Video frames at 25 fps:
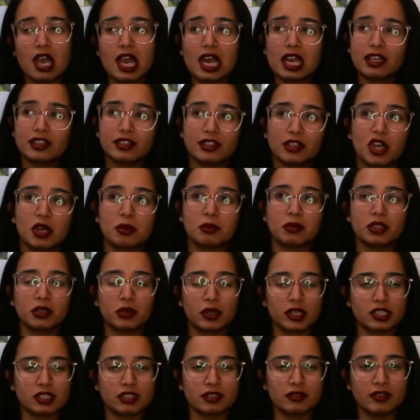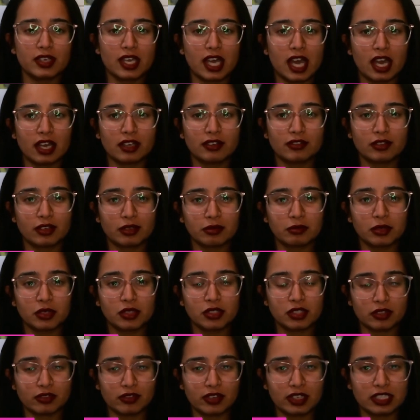Another common question we had from
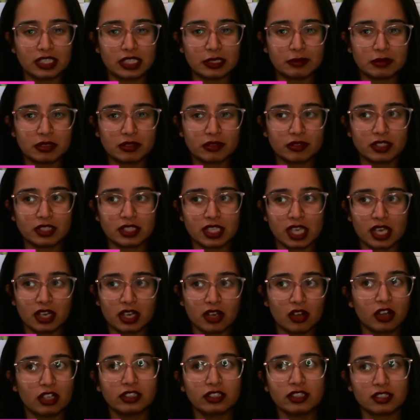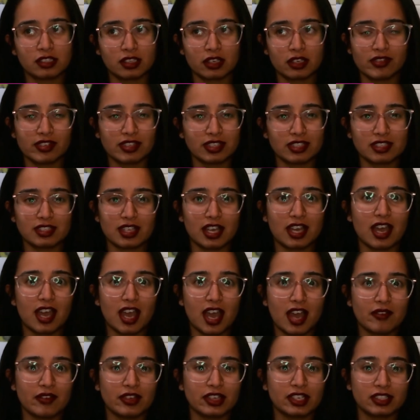most of our teams was that all the services I
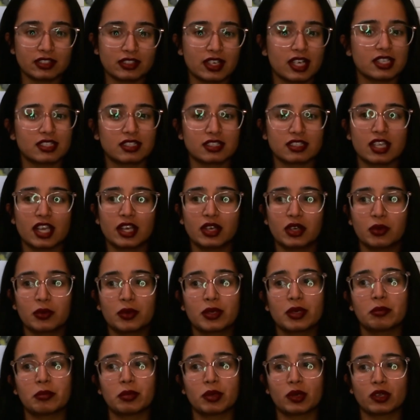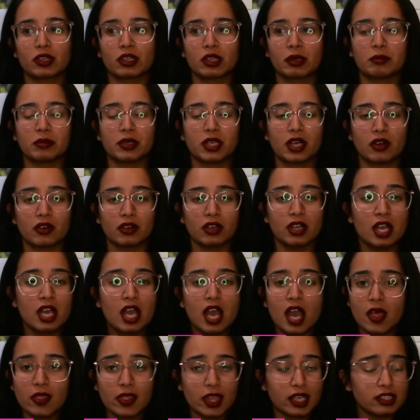have in REST and I don't want to burn them down.
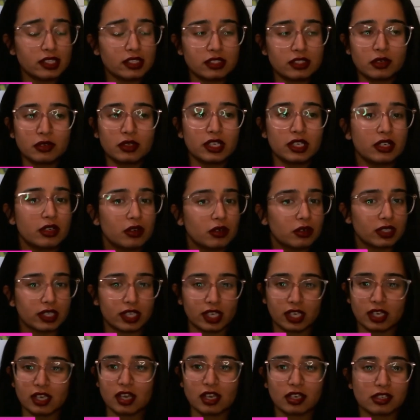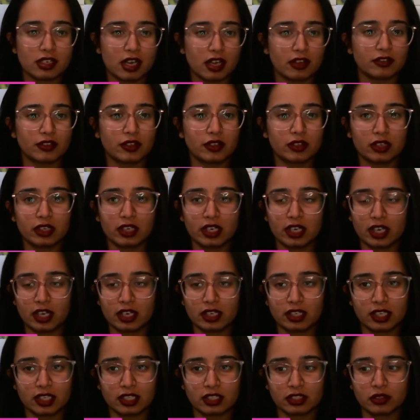And that's totally okay. A GraphQL layer
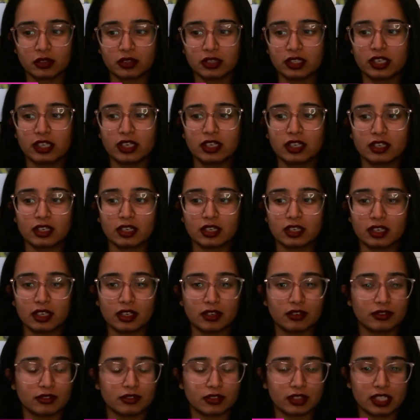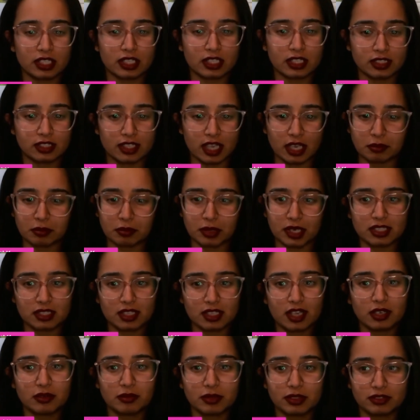can totally live side by
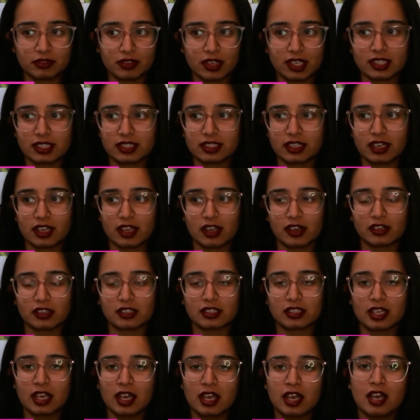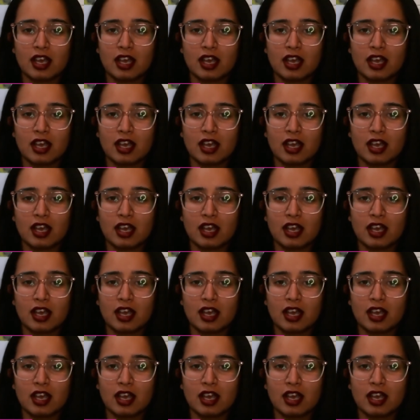side with REST layers.